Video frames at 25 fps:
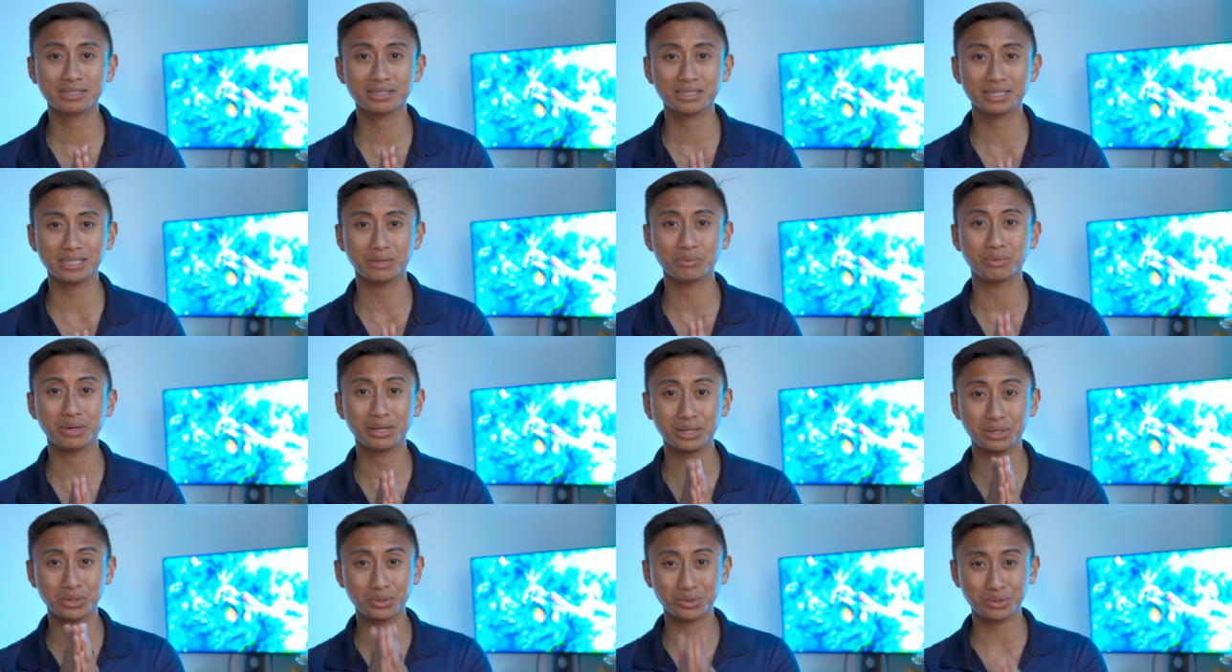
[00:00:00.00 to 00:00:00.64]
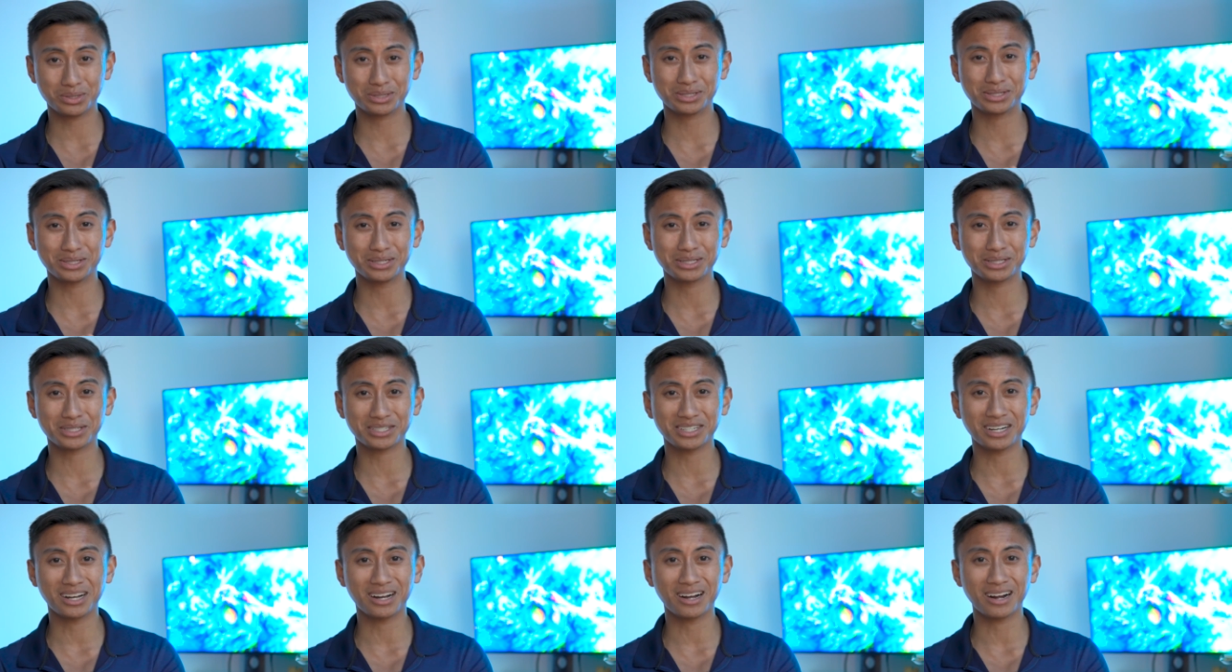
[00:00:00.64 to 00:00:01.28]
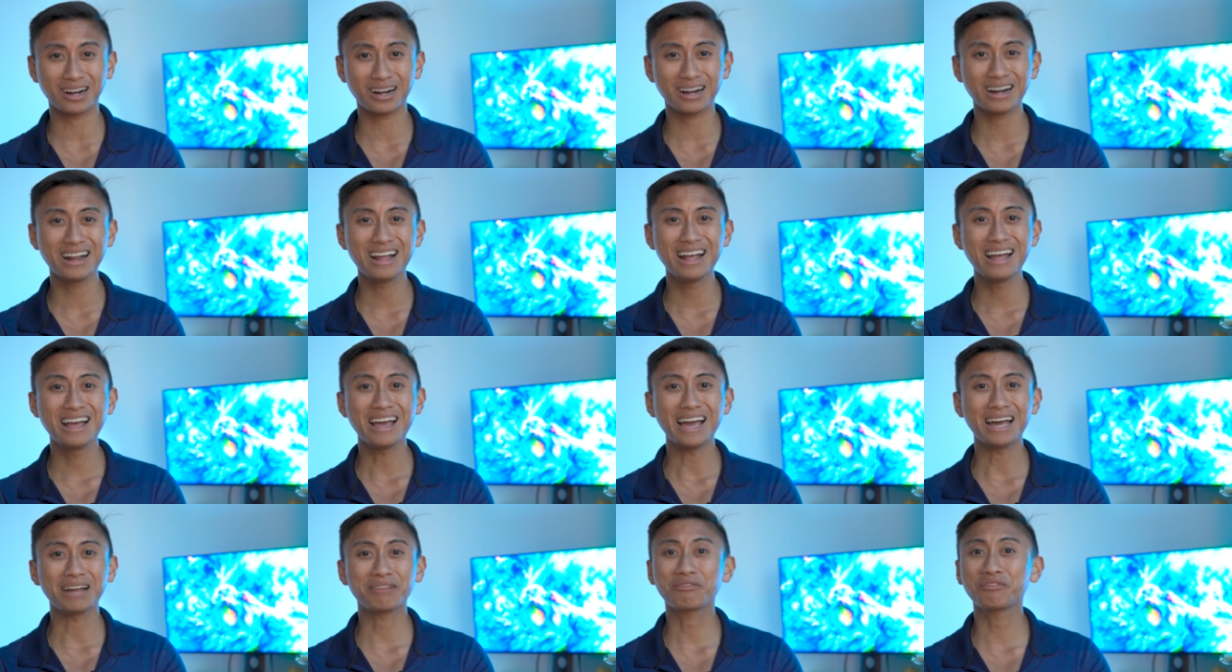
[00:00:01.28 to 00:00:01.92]
to see what your results are,
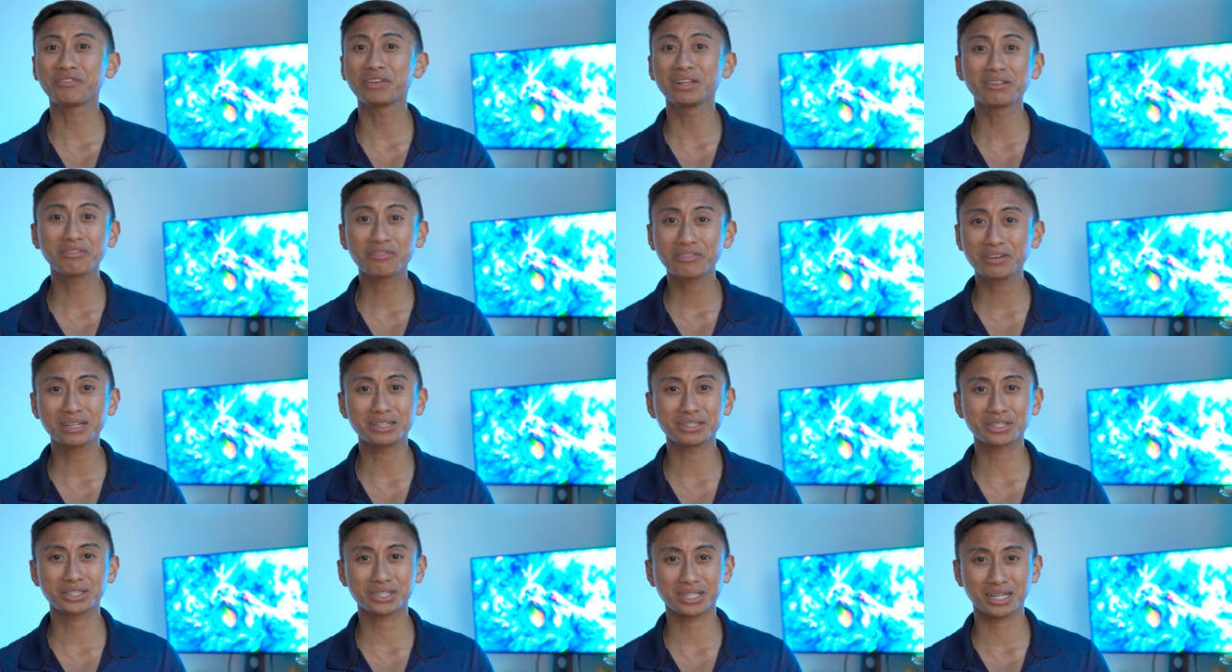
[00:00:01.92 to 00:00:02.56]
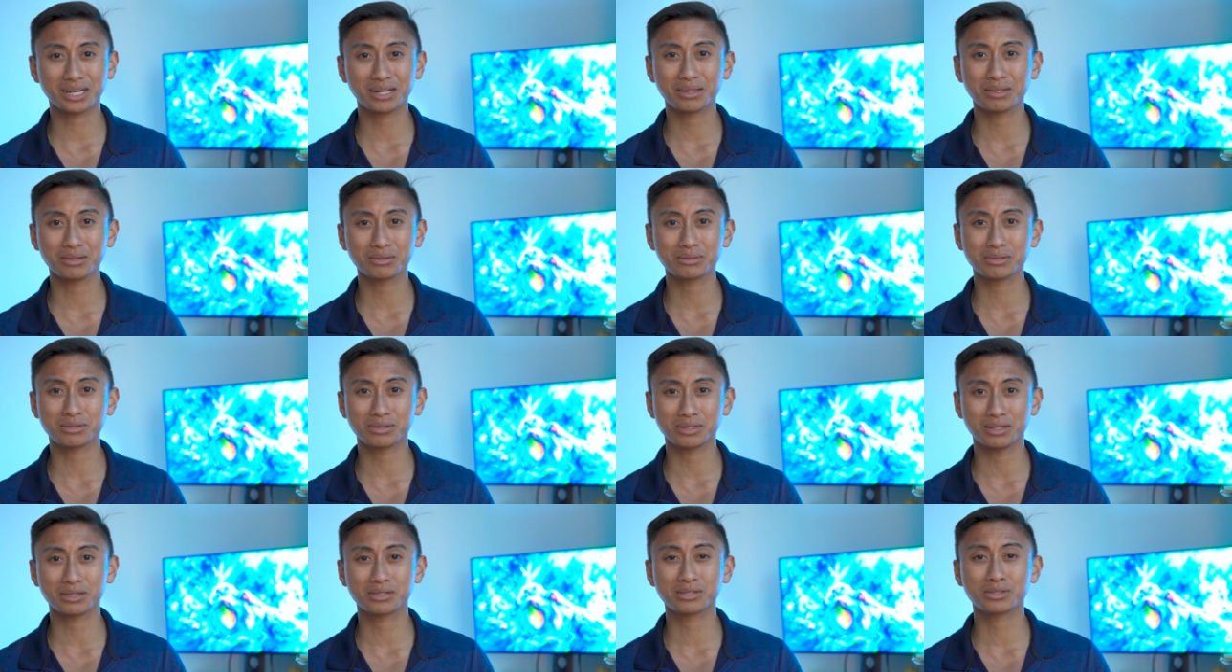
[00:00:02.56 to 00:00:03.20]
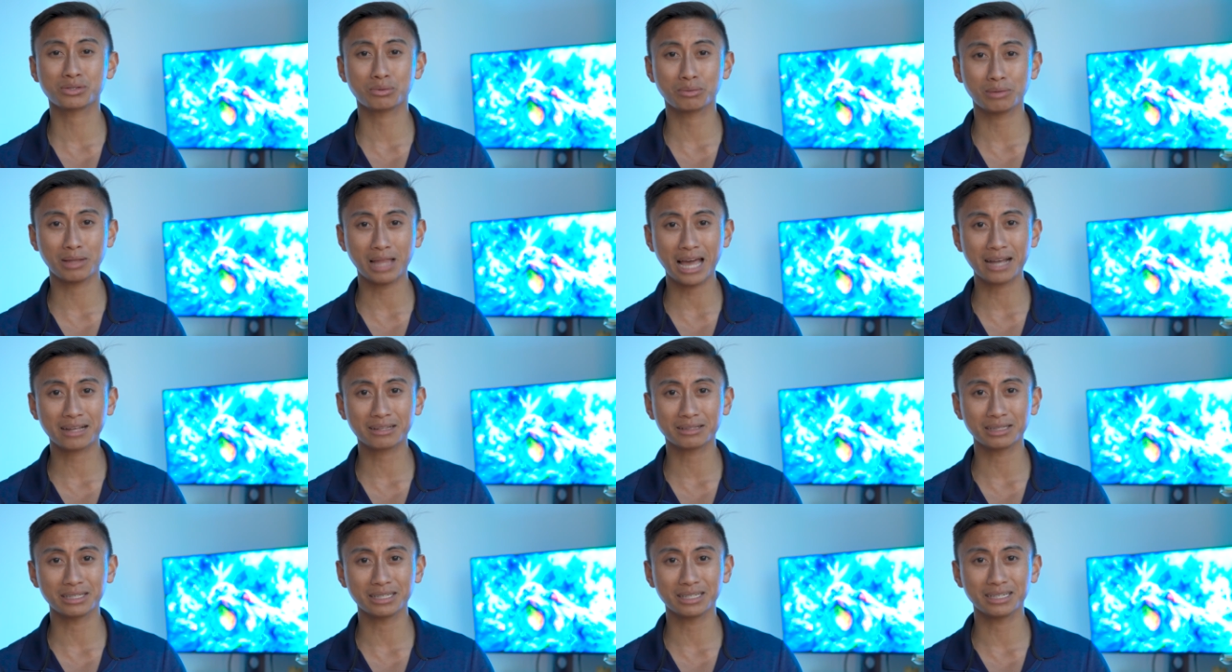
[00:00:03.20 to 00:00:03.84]
and feel free to share those results
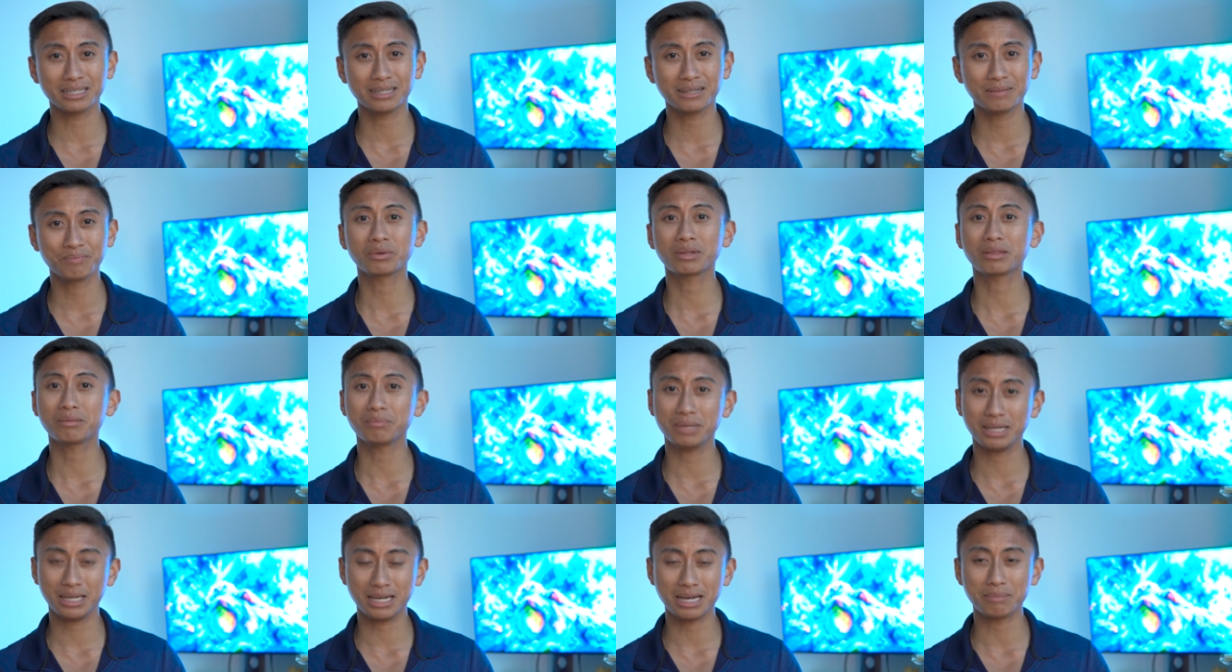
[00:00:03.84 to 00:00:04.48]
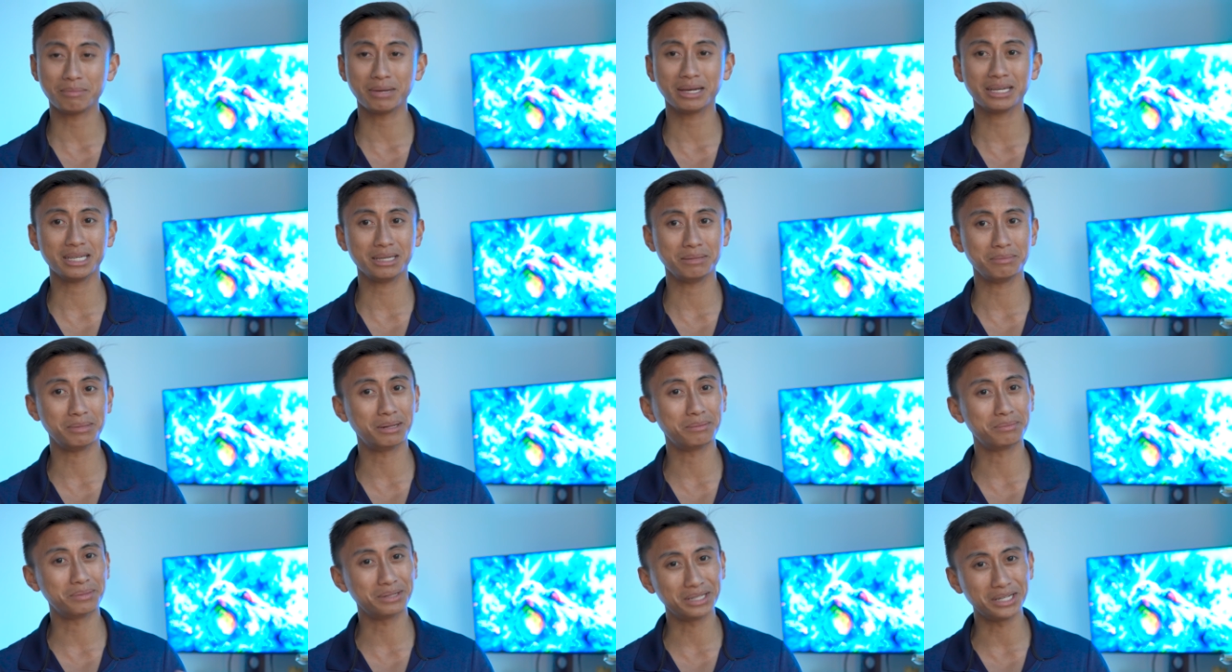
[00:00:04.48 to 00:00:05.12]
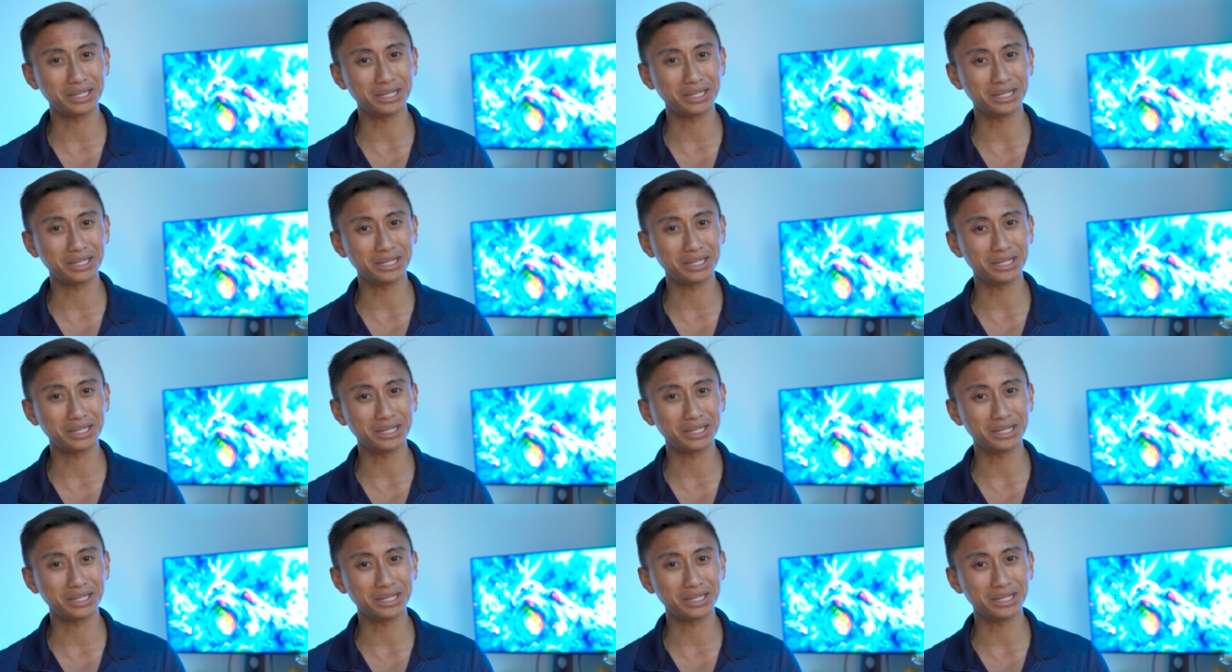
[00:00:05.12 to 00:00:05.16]
directly with me at my email